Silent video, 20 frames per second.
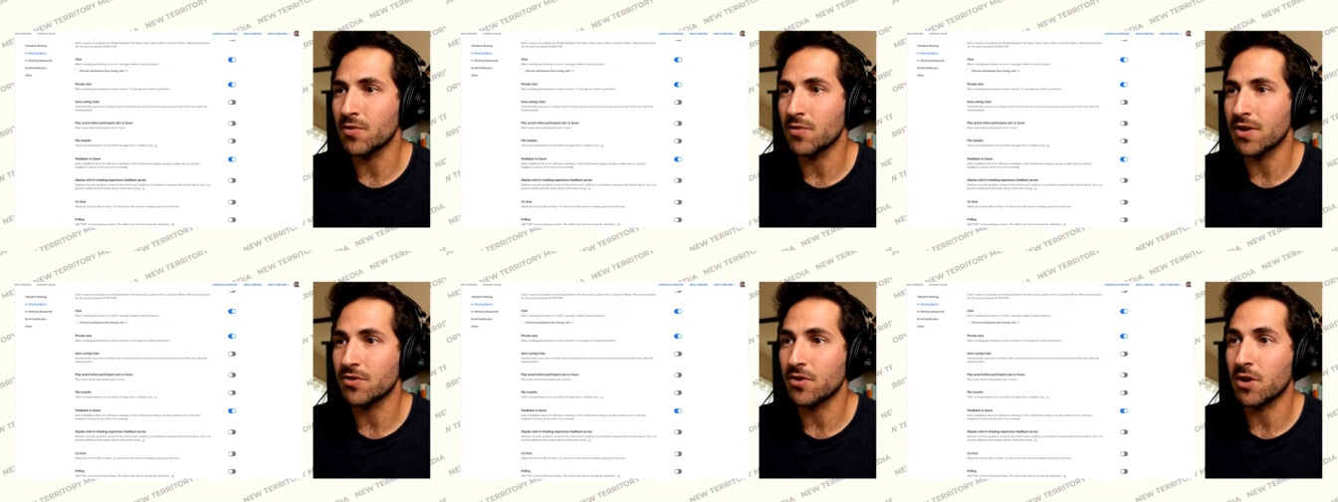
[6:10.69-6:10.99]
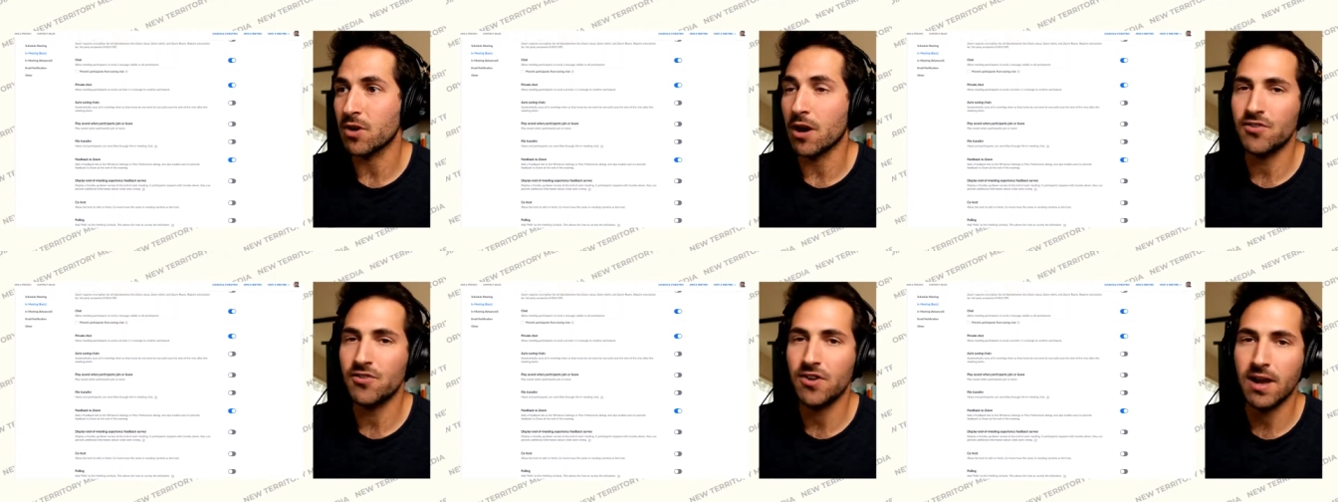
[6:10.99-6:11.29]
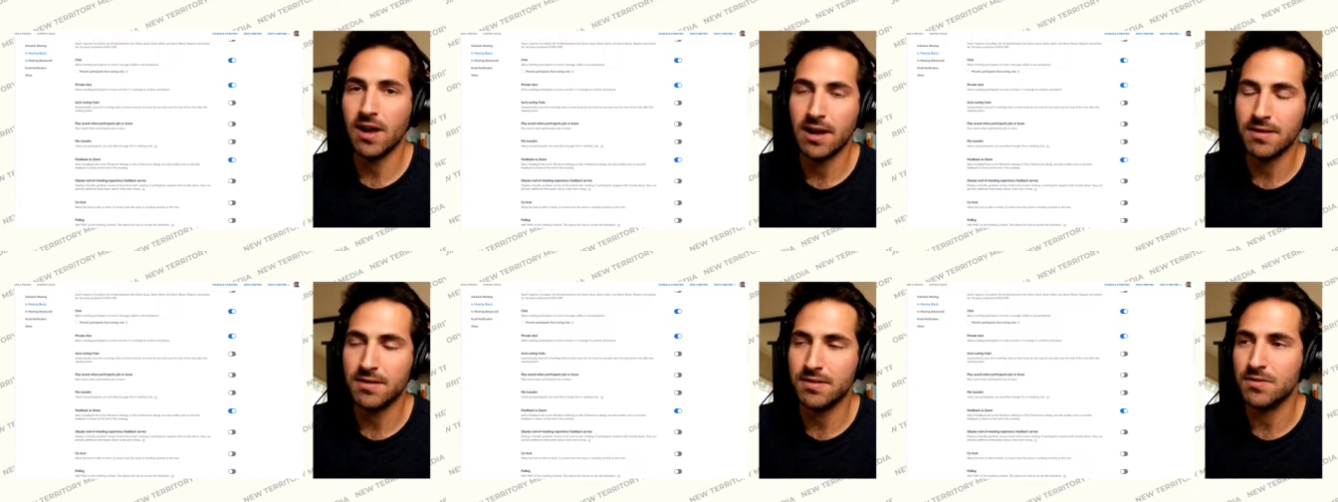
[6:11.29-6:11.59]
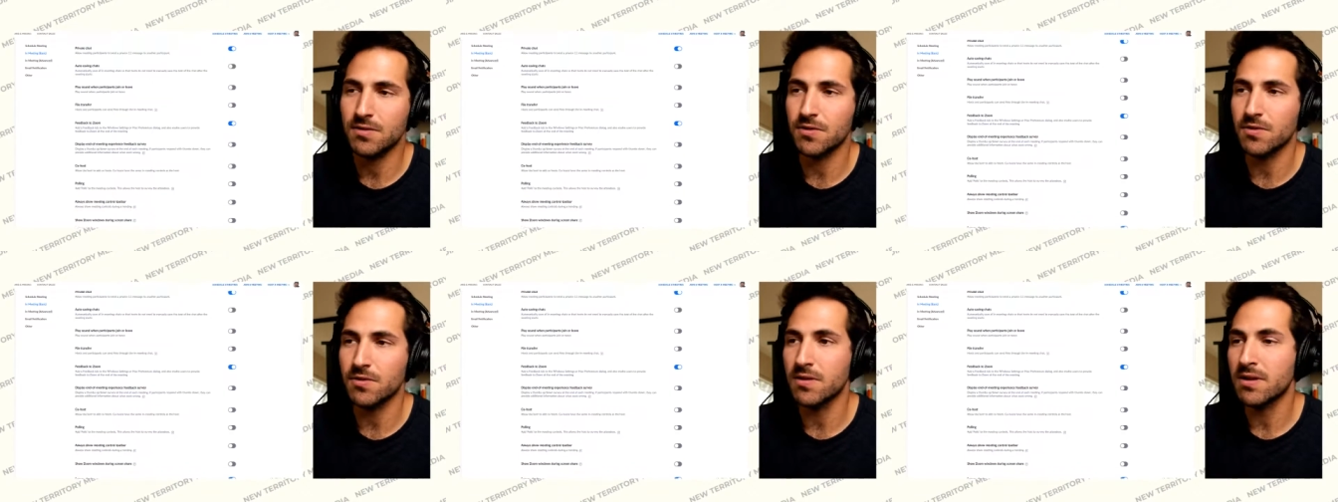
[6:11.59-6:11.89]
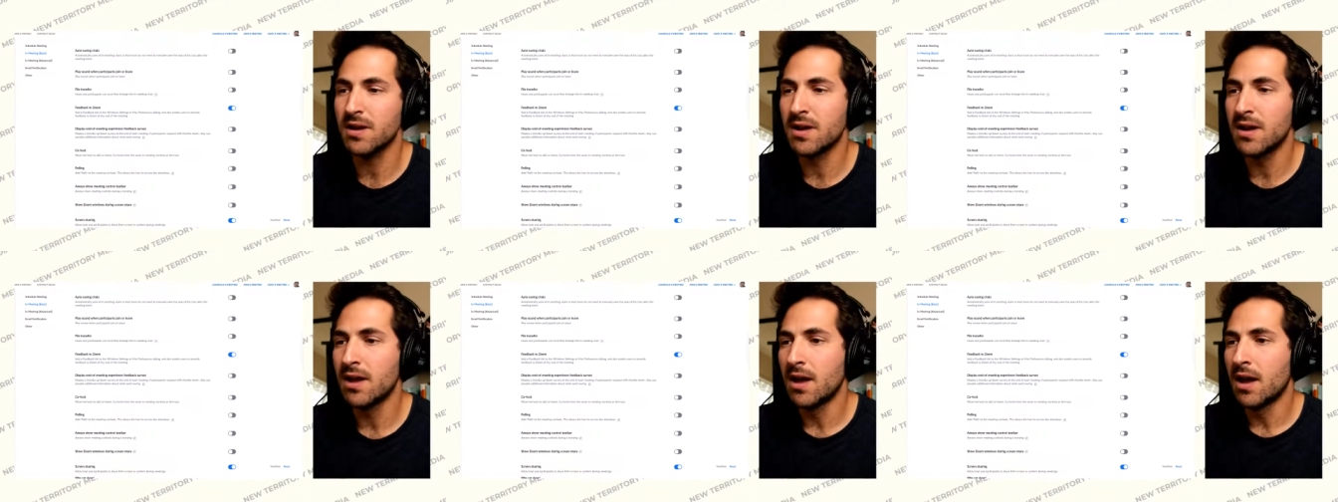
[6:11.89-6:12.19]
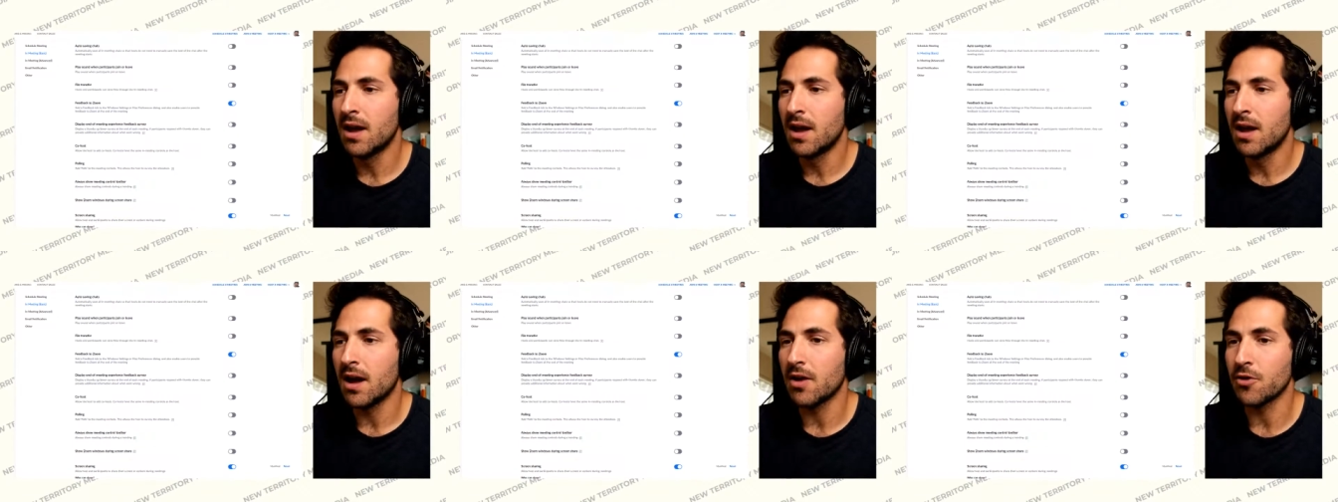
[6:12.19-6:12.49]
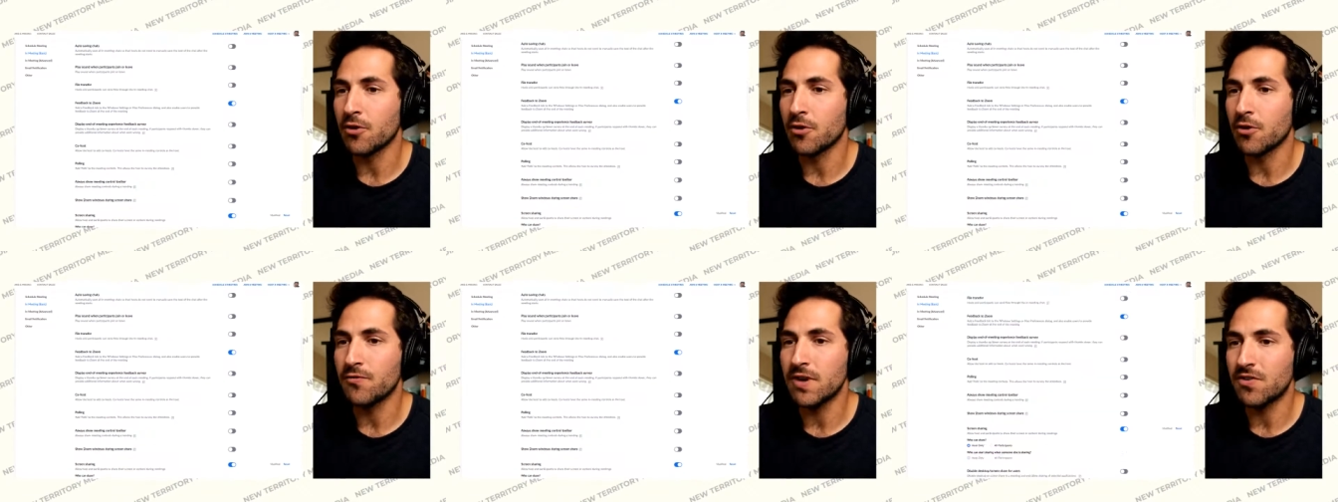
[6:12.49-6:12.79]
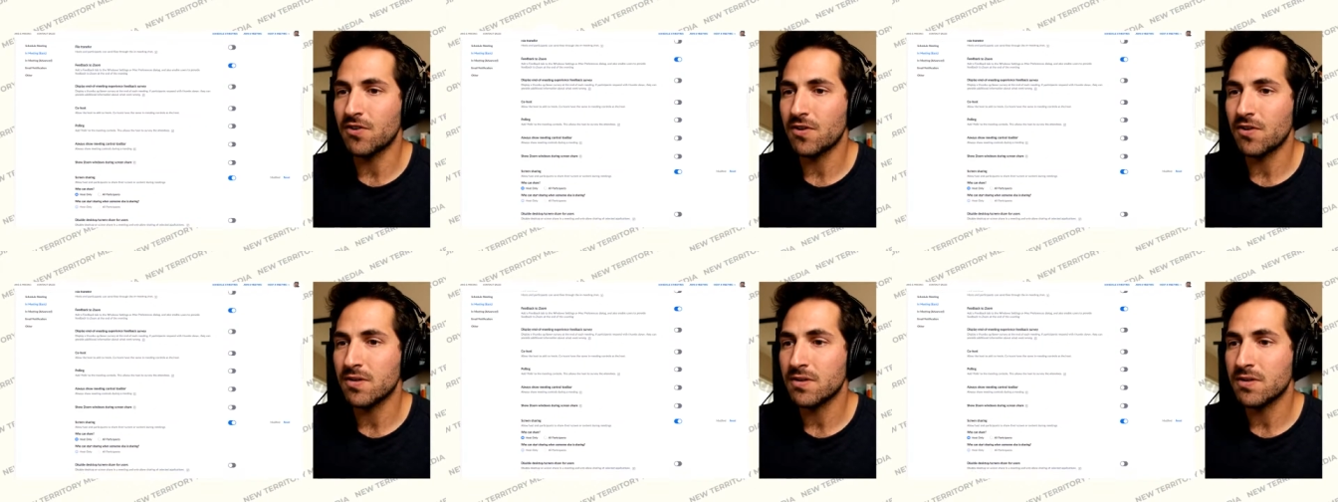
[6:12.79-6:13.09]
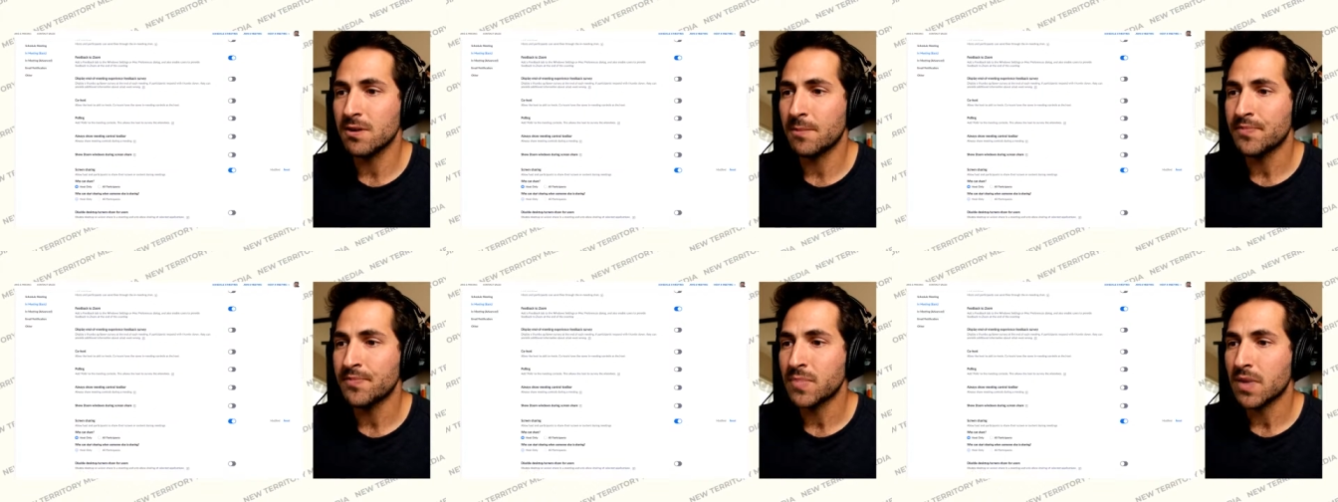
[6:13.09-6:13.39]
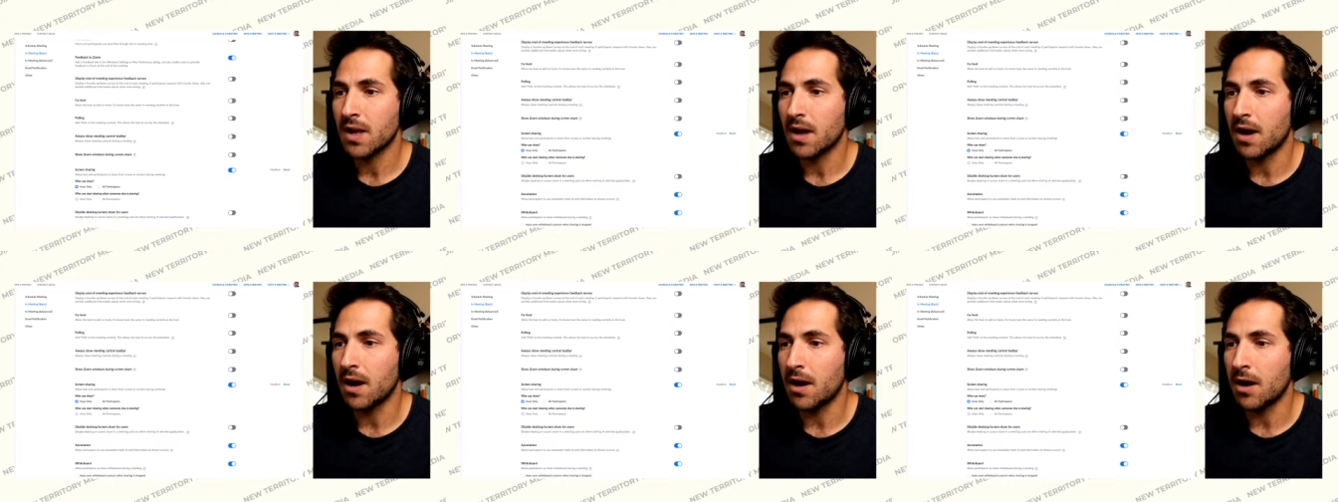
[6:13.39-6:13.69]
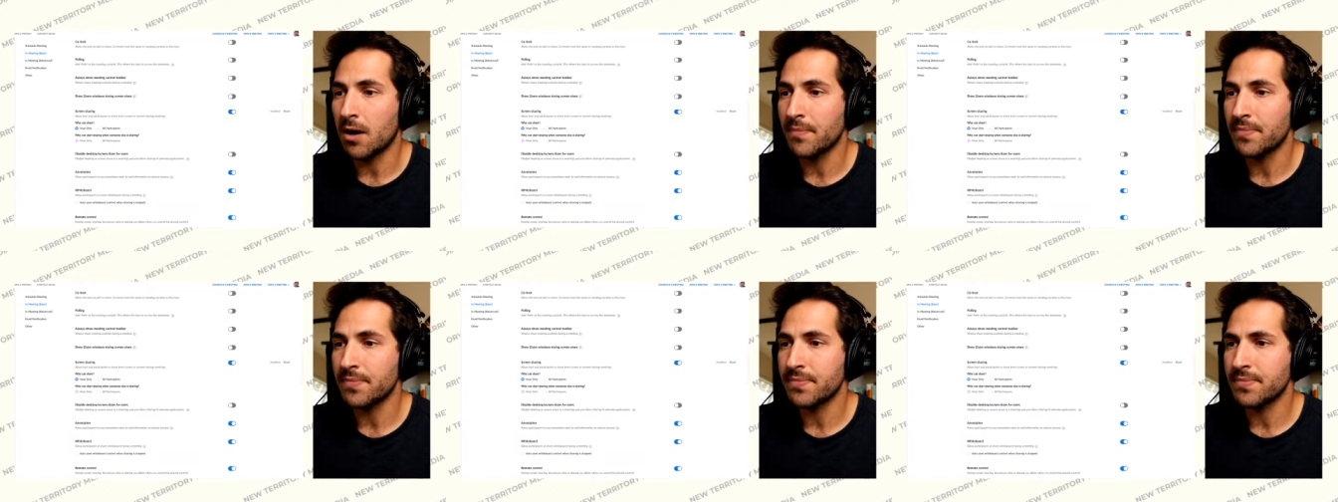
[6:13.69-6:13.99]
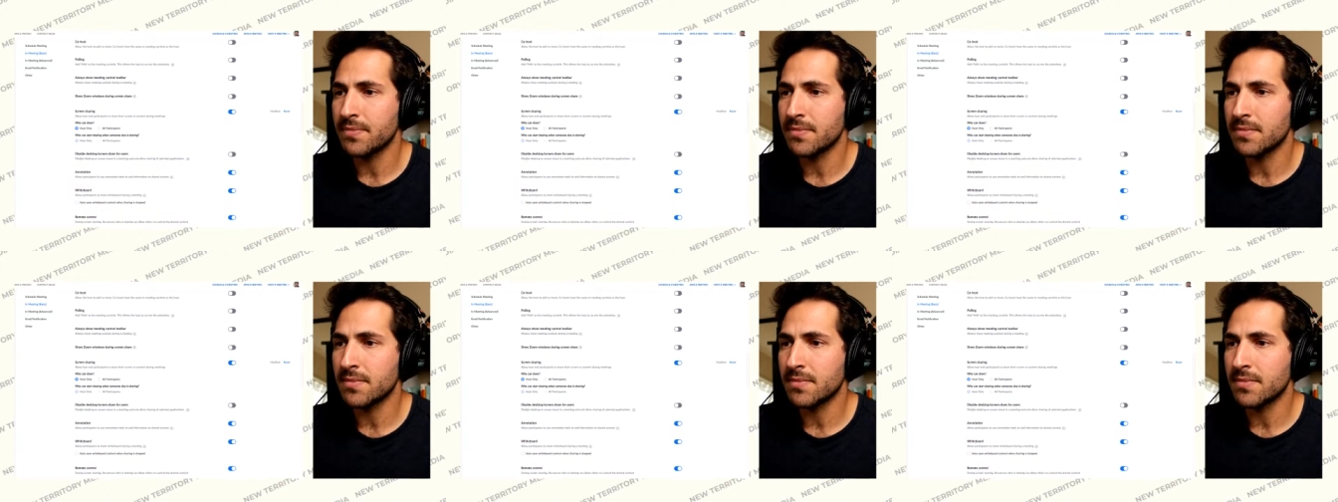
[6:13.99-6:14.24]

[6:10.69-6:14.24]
you want to turn off chats or other features. The